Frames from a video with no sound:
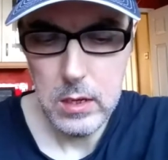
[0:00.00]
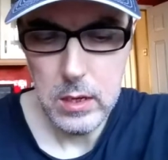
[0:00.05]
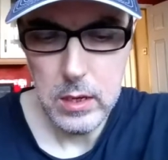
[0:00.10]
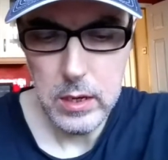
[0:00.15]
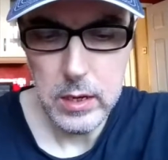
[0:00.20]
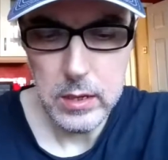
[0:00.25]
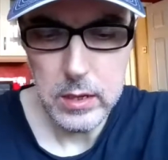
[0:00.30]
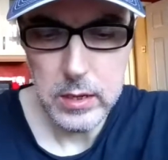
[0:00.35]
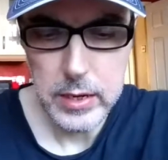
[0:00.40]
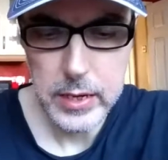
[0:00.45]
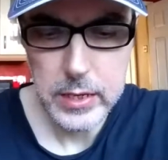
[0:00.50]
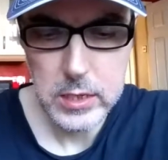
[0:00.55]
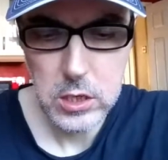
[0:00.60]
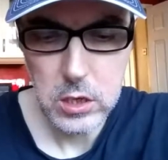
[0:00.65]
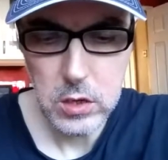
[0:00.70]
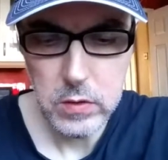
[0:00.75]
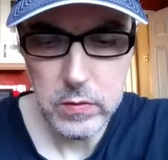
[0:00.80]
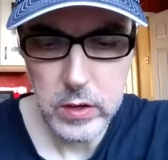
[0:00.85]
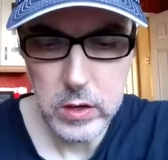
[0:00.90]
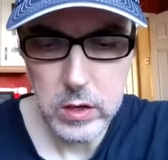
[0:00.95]
The next
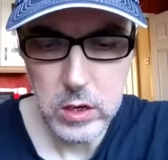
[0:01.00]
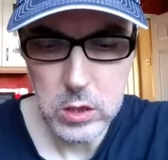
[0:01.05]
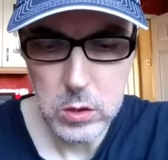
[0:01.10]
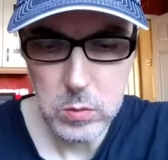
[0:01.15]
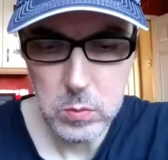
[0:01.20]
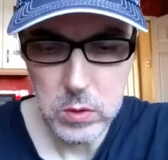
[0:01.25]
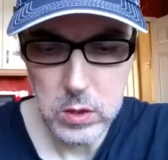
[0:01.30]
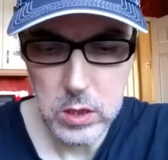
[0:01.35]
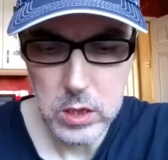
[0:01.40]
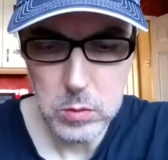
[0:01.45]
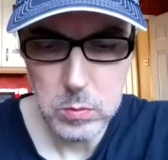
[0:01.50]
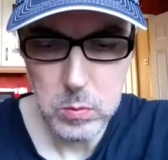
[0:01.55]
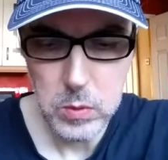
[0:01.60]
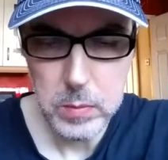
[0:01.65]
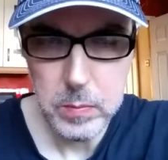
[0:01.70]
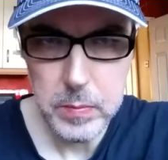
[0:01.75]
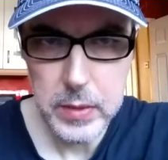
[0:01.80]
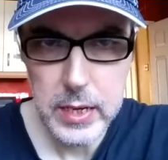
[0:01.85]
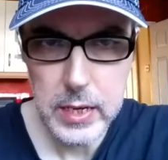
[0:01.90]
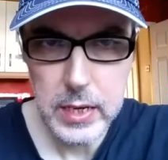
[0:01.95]
cover is
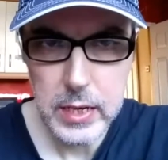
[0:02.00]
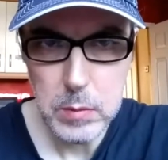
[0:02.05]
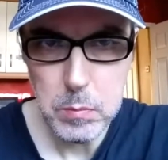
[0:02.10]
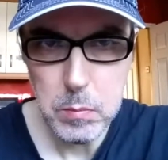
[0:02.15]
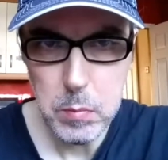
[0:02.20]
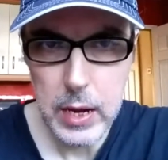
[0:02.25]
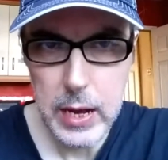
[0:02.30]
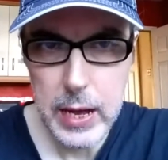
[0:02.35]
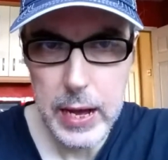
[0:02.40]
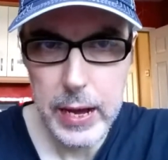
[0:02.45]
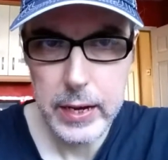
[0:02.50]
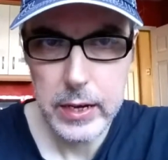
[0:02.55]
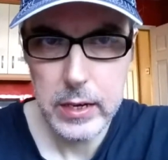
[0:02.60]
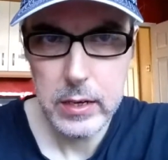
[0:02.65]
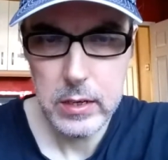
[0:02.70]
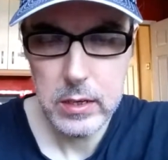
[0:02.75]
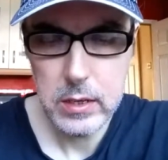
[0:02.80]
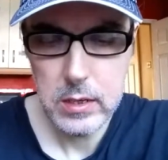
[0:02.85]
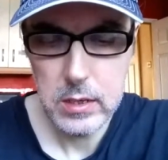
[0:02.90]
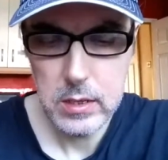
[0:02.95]
mainly black,
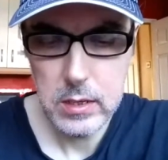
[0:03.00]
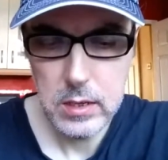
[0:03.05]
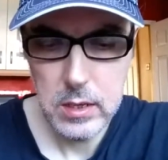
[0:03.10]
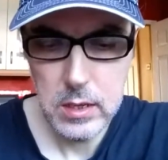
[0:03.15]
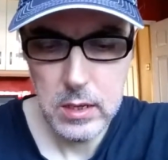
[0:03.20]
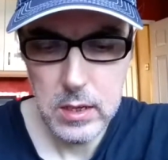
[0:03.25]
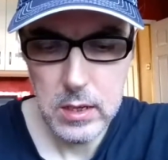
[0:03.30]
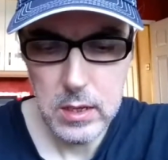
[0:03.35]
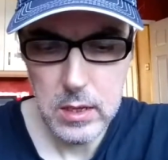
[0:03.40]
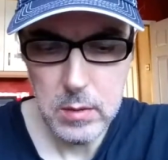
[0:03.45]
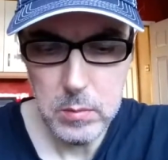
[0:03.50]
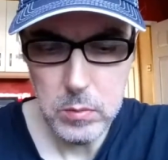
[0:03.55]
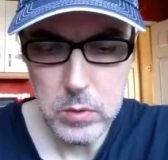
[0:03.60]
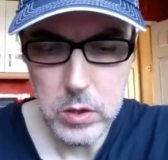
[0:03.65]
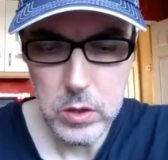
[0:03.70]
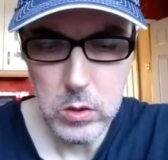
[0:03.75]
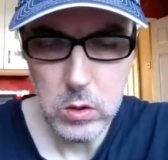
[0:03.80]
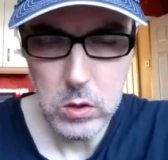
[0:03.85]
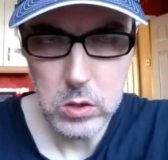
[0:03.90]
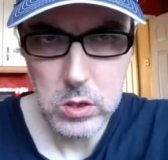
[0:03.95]
but
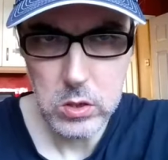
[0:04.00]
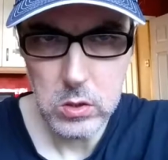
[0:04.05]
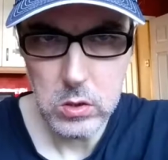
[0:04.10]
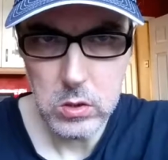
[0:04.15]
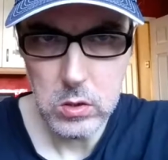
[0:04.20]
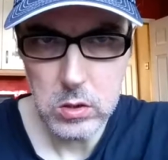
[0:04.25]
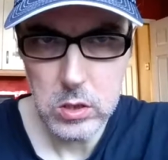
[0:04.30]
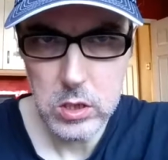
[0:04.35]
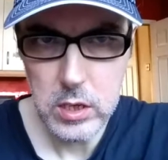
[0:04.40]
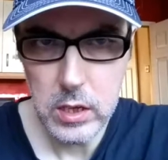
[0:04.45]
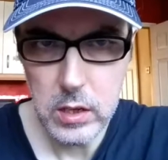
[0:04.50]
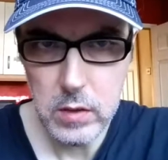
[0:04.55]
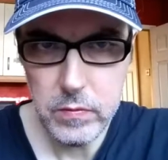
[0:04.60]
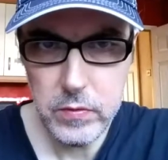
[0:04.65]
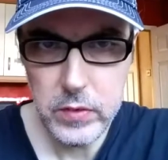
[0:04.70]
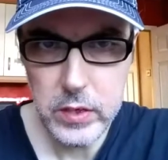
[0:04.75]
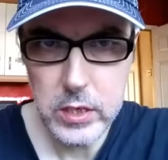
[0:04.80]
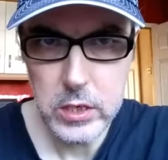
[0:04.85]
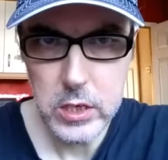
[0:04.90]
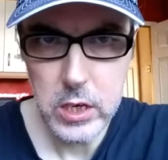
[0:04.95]
it also still
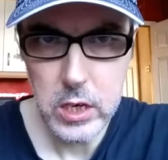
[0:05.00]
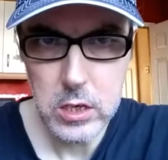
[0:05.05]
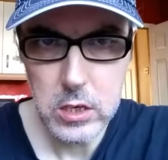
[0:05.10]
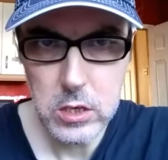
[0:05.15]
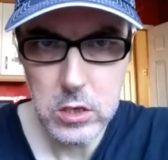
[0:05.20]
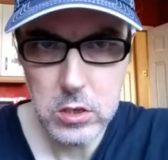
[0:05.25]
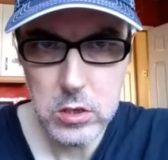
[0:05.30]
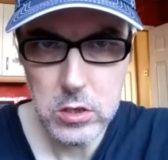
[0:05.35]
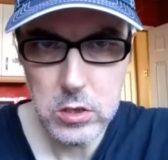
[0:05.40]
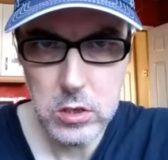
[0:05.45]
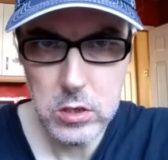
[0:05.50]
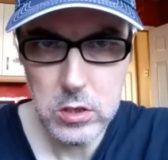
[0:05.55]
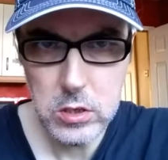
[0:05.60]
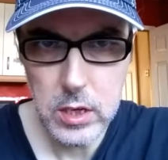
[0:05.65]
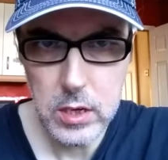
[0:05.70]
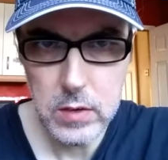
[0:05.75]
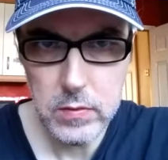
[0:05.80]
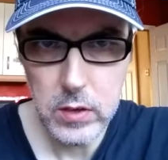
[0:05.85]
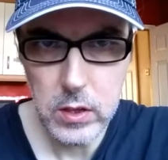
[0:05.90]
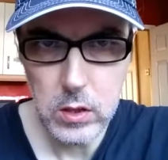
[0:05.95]
features
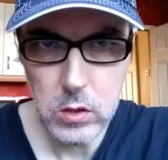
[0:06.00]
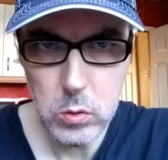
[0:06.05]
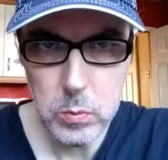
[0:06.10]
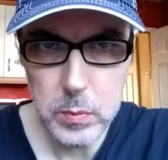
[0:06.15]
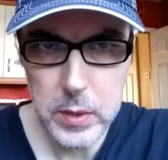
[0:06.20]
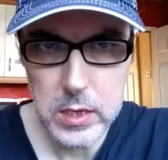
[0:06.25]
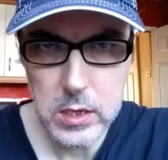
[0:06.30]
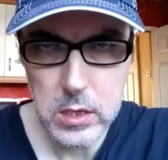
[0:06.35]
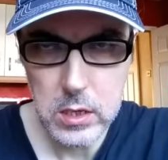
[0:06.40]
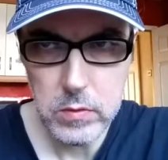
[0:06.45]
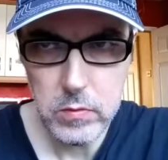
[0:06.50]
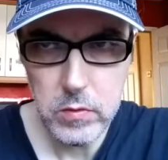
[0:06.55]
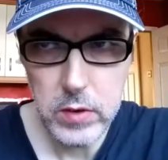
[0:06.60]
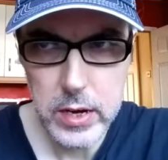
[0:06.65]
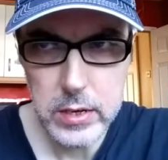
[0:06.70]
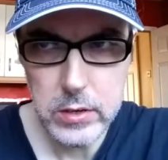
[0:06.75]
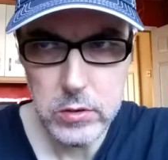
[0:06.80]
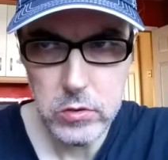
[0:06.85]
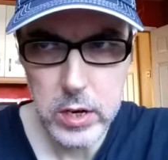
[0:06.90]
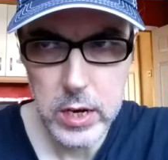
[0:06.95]
Jennifer Lopez in the
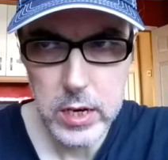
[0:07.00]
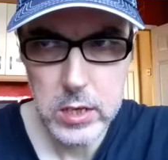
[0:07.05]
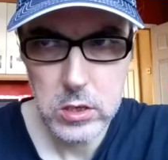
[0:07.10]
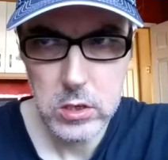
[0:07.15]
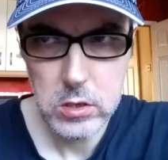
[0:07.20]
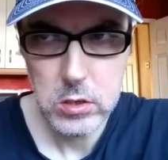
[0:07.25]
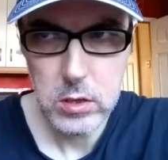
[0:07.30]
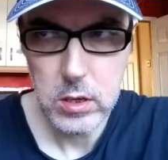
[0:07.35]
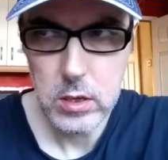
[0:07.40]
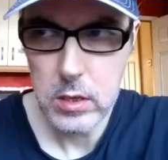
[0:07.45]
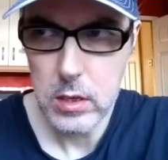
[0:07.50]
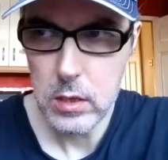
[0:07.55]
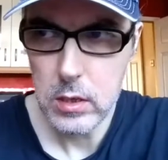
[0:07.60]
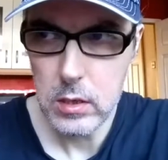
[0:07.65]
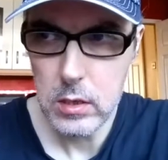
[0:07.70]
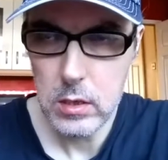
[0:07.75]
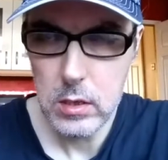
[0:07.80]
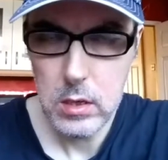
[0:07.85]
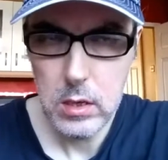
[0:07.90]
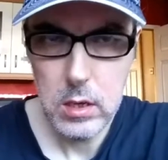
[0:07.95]
red dress, I
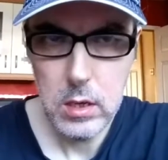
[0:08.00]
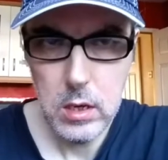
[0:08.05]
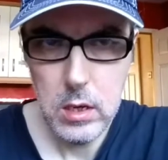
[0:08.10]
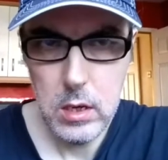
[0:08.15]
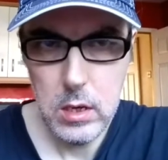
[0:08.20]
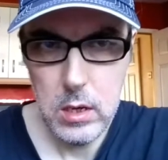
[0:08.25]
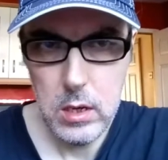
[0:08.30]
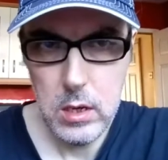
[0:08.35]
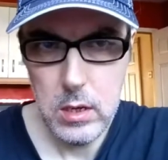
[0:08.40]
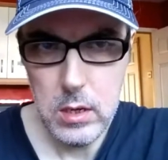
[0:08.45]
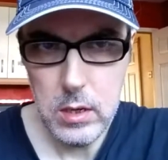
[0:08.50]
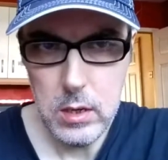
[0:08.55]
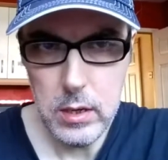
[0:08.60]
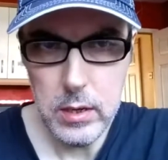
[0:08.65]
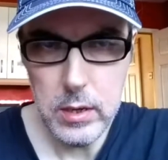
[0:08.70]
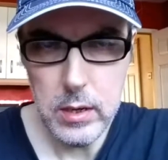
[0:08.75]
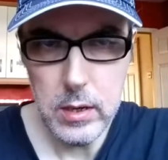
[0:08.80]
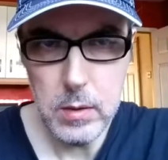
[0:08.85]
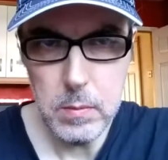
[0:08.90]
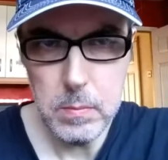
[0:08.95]
think.
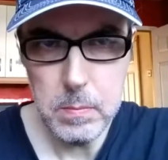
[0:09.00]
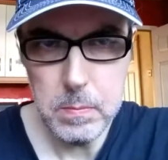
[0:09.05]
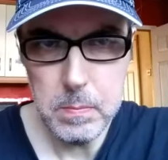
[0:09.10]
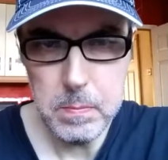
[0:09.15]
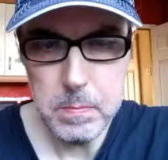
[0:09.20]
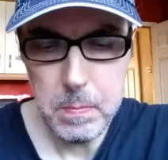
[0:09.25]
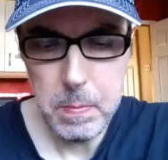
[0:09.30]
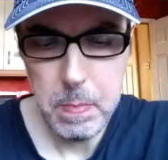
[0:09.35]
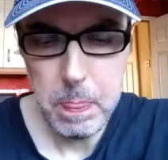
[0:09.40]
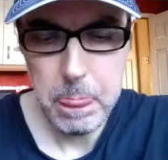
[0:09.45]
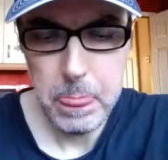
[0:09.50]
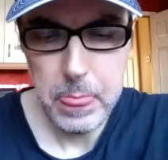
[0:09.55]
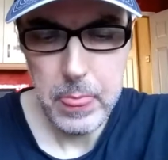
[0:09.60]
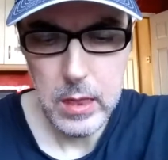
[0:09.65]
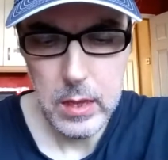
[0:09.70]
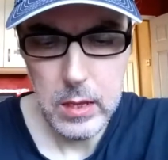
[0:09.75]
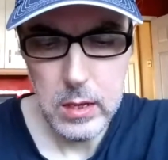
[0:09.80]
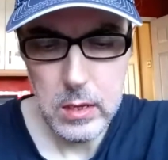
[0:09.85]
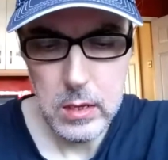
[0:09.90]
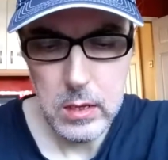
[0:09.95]

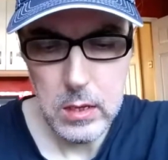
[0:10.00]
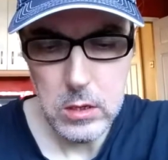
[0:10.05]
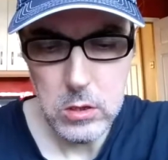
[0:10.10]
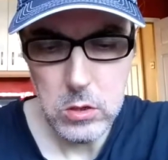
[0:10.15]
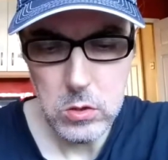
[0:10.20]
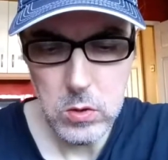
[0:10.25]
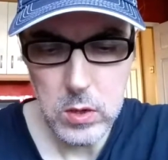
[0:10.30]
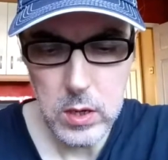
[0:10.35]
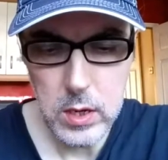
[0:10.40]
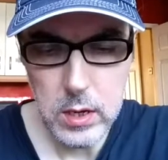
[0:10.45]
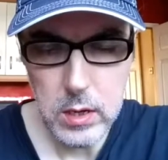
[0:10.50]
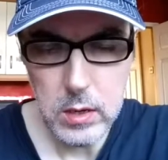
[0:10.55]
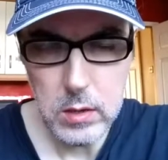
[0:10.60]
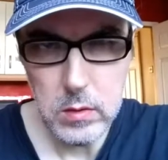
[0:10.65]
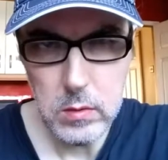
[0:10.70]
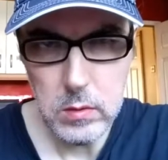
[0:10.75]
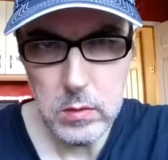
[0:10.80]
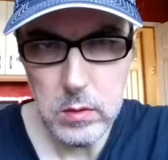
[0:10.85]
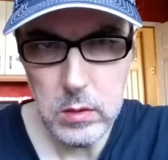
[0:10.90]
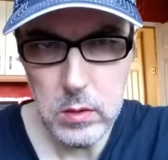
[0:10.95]
So I'm
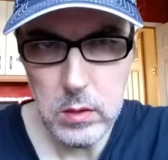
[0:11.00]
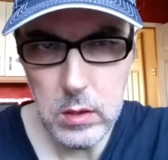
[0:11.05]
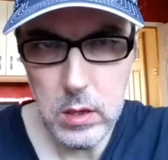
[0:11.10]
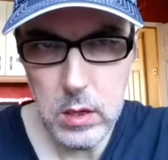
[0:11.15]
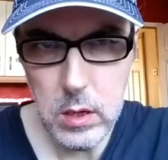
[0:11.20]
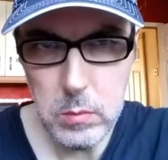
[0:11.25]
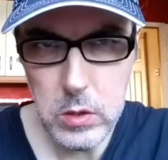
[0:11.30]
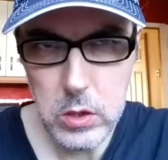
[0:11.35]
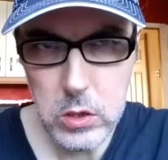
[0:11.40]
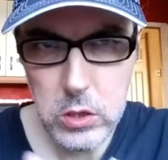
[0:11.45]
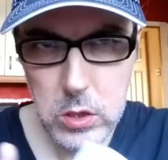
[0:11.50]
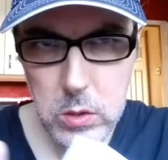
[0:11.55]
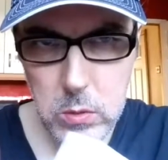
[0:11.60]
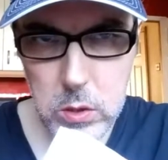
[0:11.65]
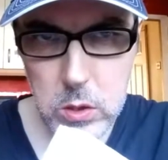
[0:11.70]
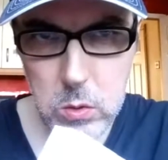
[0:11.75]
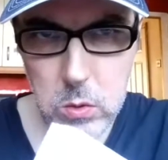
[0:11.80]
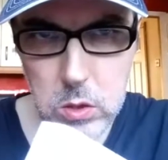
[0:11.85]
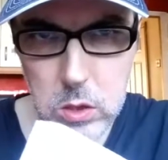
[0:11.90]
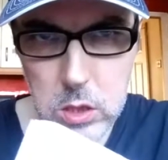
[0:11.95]
not sure
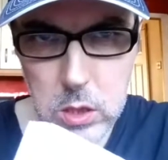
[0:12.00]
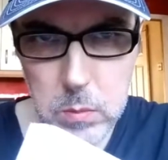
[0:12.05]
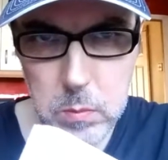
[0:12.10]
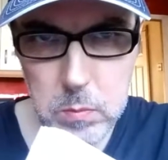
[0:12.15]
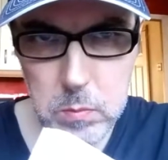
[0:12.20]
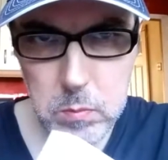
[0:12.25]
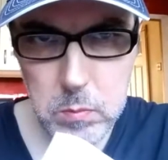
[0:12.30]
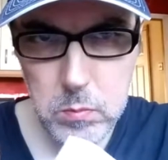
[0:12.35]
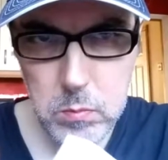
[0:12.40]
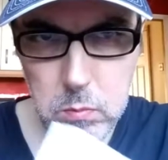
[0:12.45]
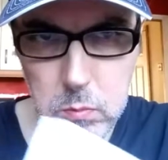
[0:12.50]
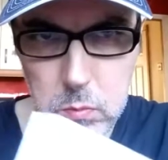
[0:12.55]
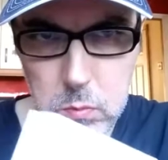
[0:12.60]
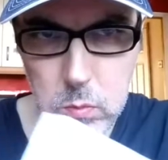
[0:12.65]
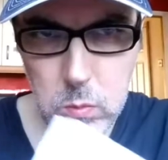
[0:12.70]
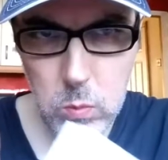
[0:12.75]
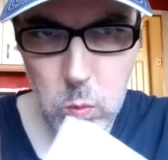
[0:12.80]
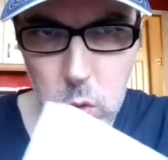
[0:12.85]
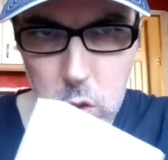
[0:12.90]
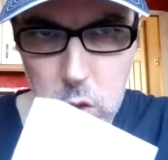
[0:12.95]
which ones
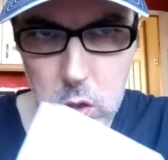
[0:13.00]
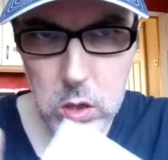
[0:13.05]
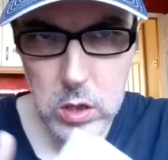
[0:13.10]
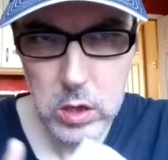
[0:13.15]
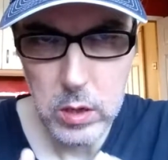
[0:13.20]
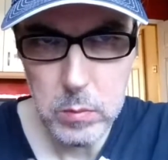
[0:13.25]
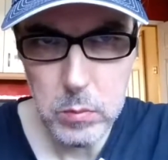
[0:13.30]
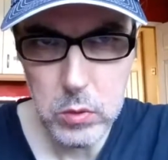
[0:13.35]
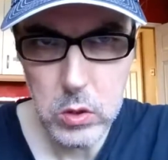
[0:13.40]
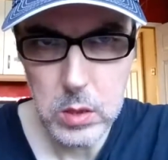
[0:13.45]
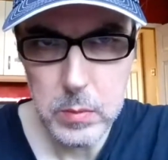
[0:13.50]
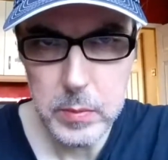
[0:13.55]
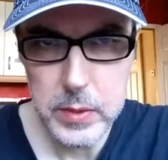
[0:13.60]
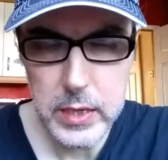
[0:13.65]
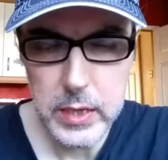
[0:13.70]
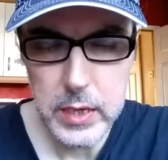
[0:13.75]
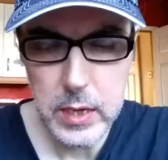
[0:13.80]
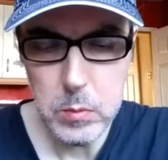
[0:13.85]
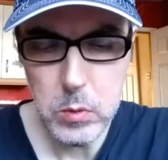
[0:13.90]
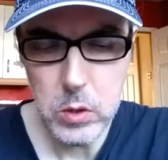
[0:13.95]
what order I'm putting them in
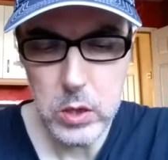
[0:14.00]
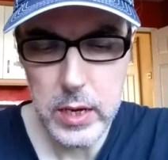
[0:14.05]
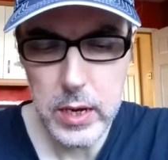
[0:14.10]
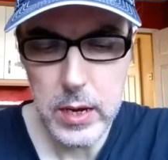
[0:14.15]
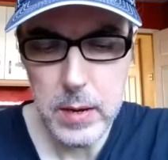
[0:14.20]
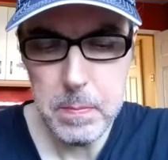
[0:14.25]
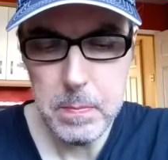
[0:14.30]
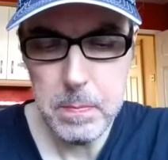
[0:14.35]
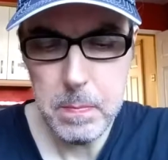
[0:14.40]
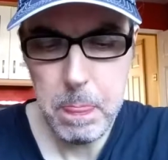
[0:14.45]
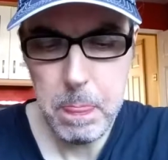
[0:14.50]
here, but I